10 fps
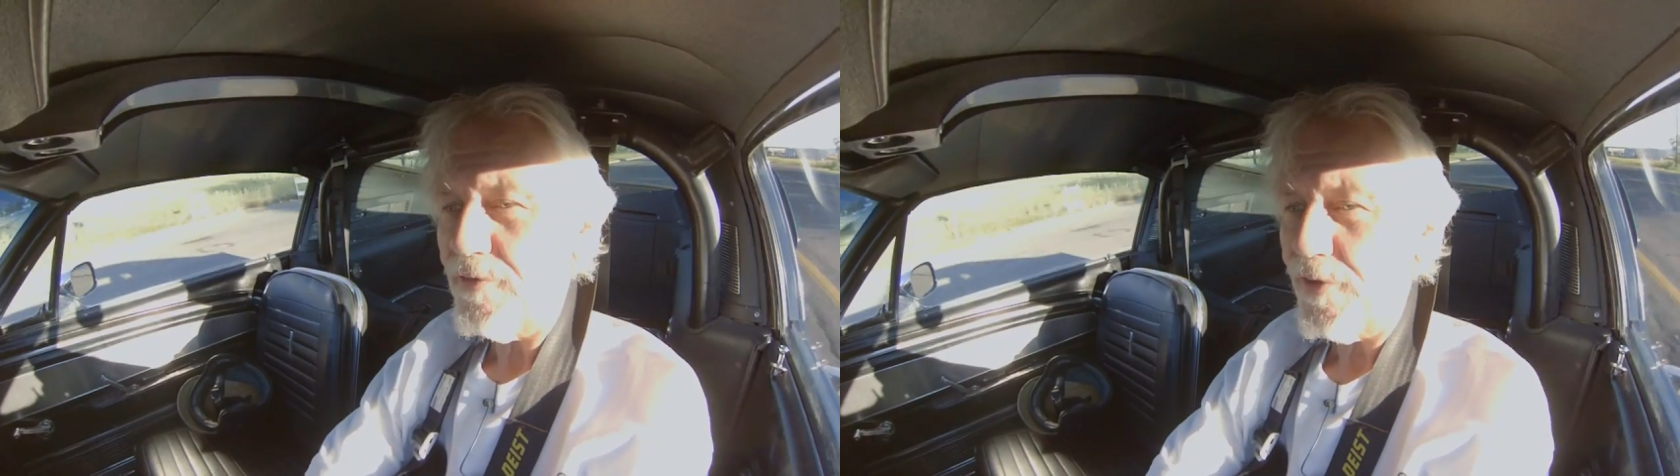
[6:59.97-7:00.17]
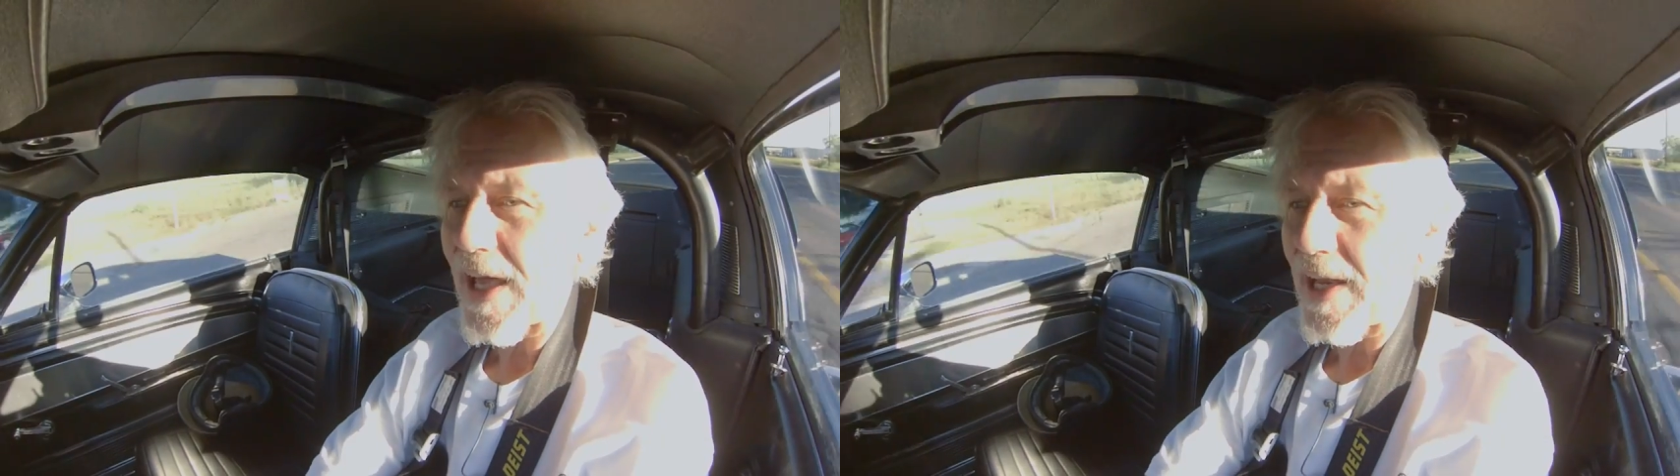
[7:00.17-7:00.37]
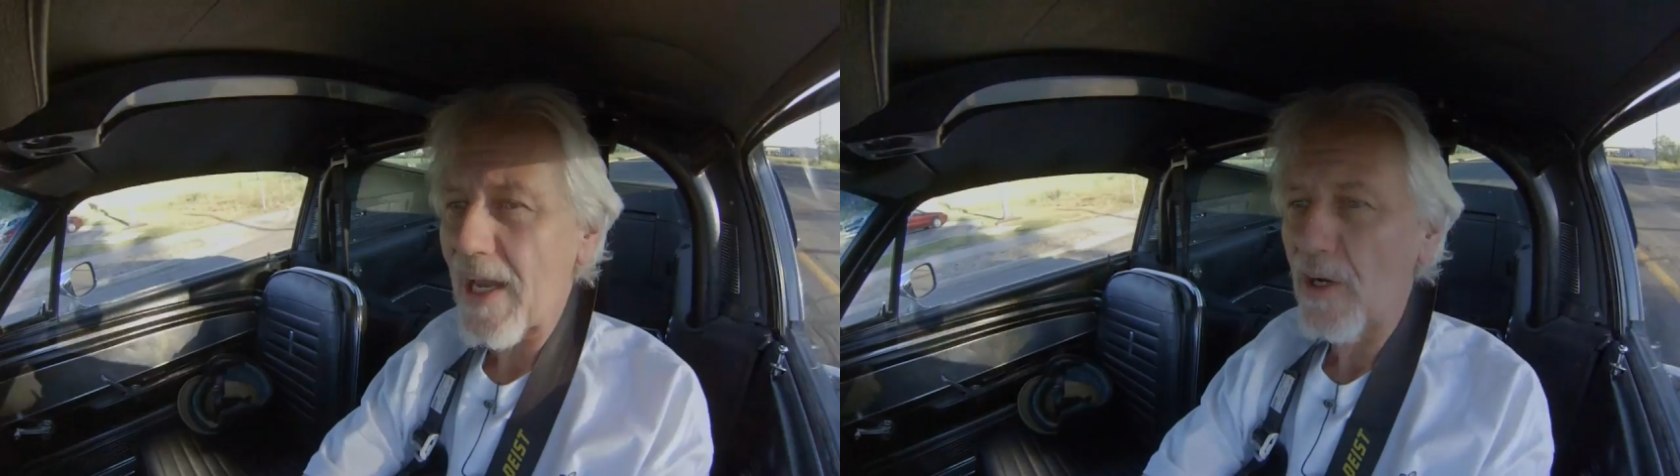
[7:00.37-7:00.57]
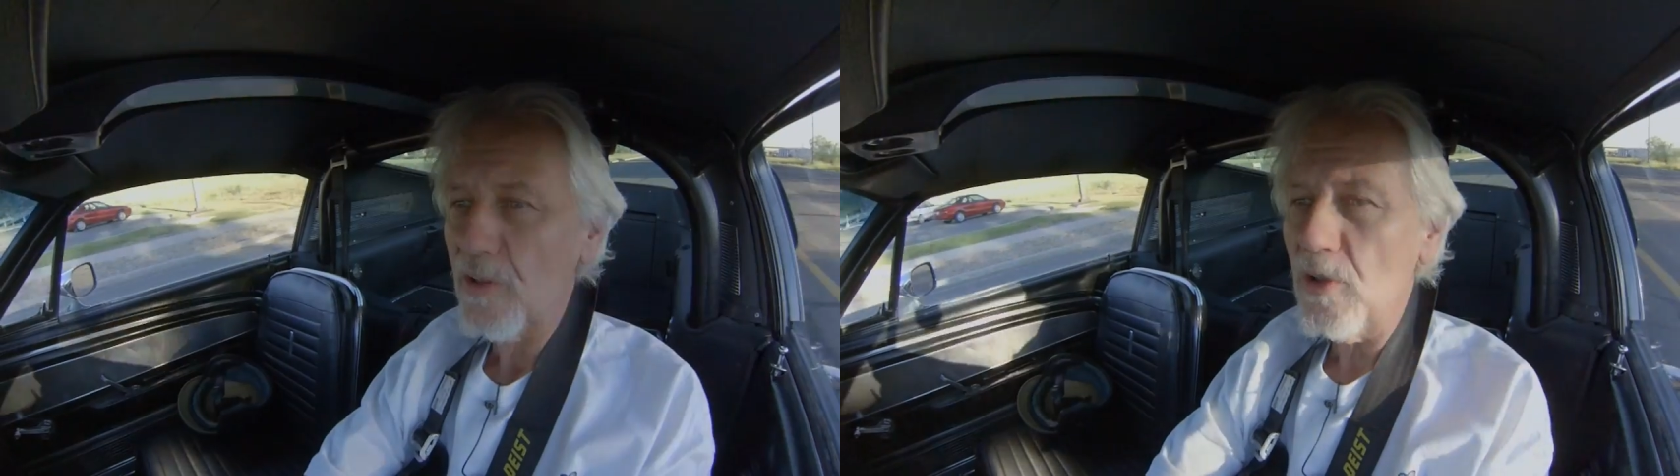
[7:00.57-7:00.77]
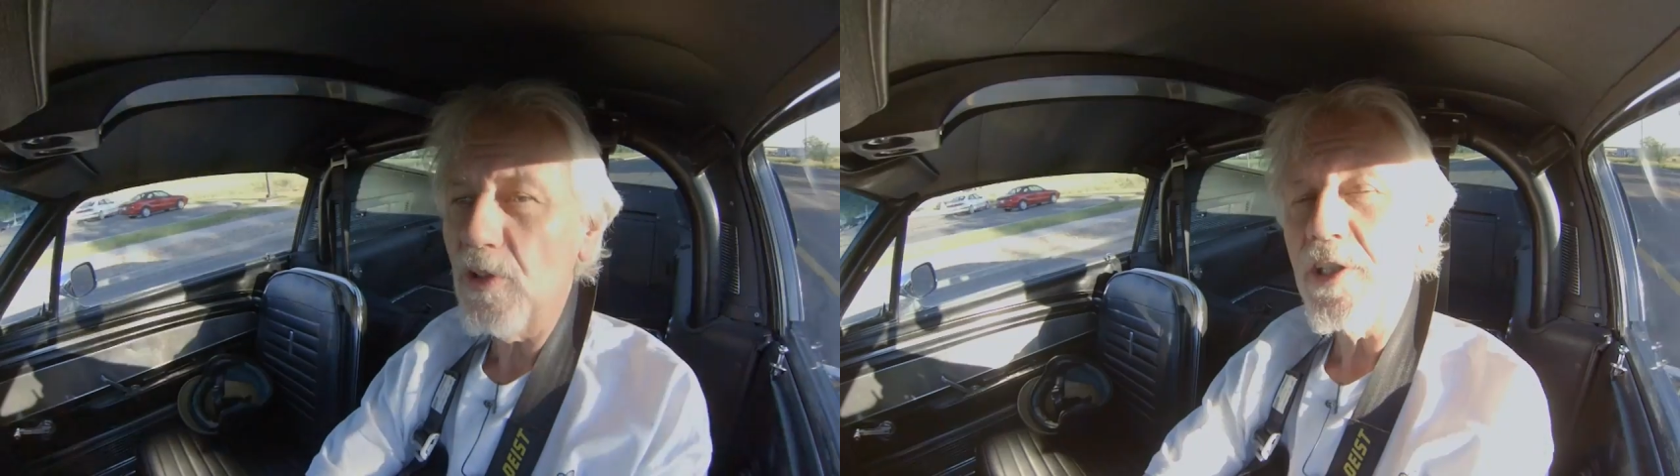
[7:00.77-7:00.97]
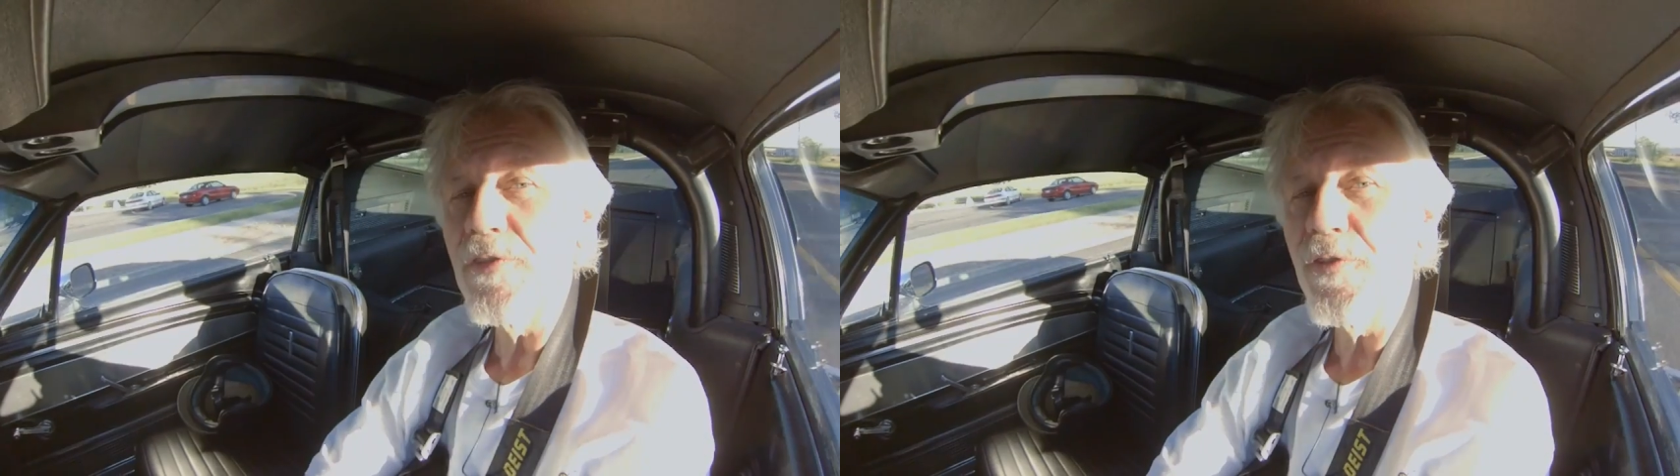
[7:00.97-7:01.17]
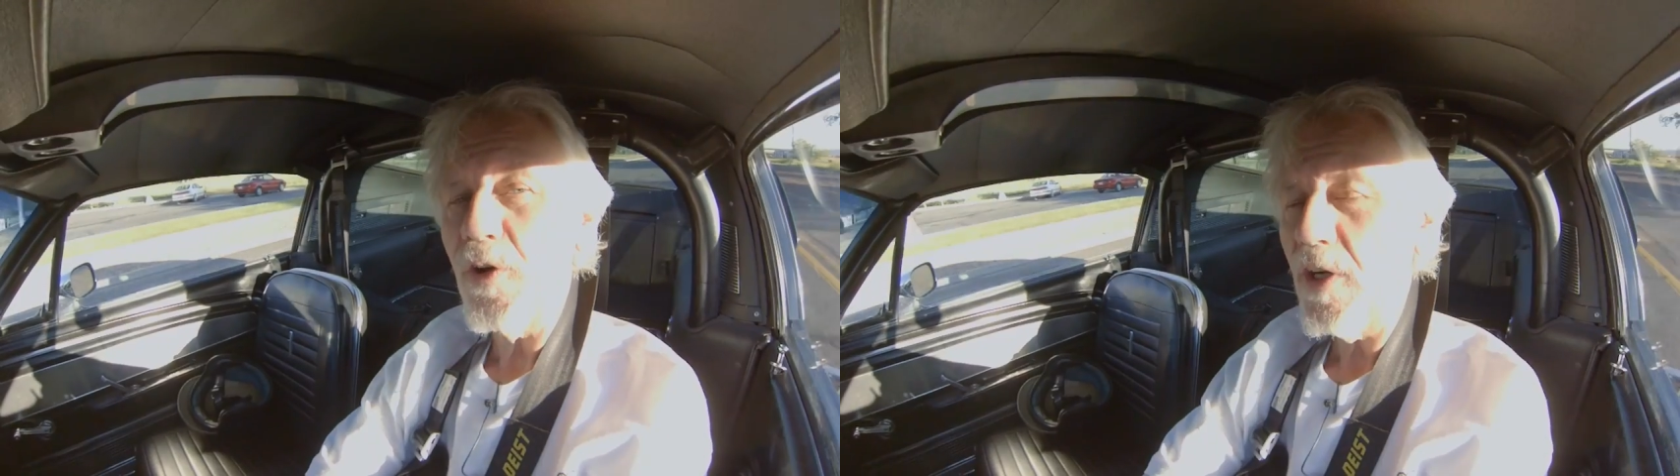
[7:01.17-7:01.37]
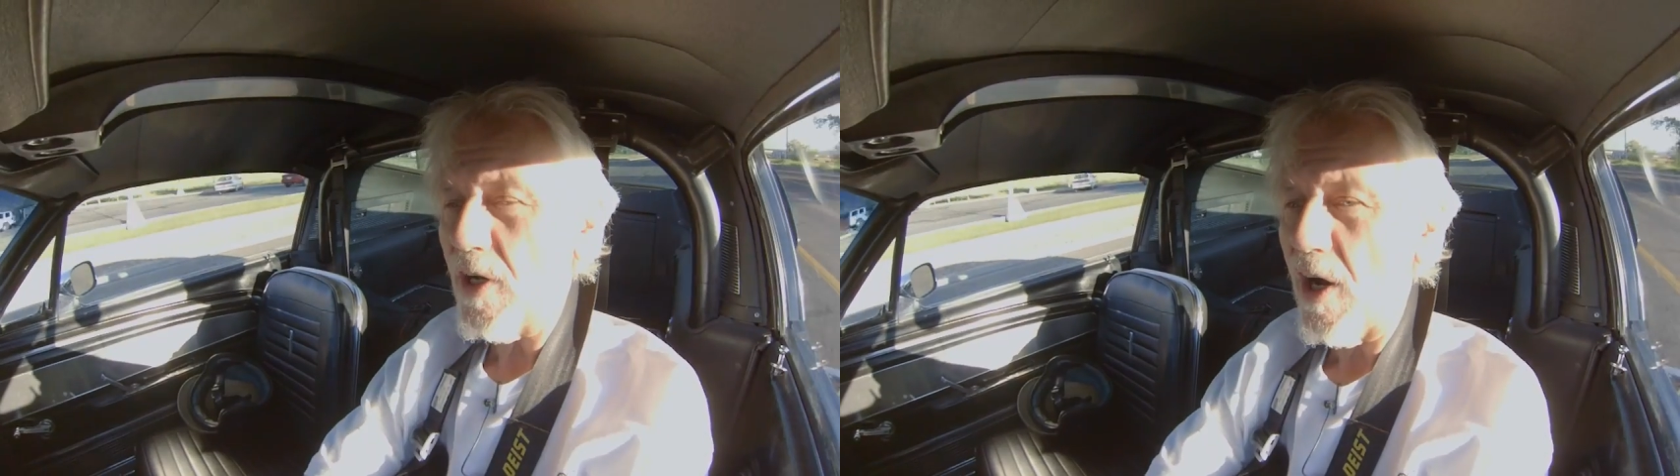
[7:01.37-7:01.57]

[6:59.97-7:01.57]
Flat Out. Go looking for it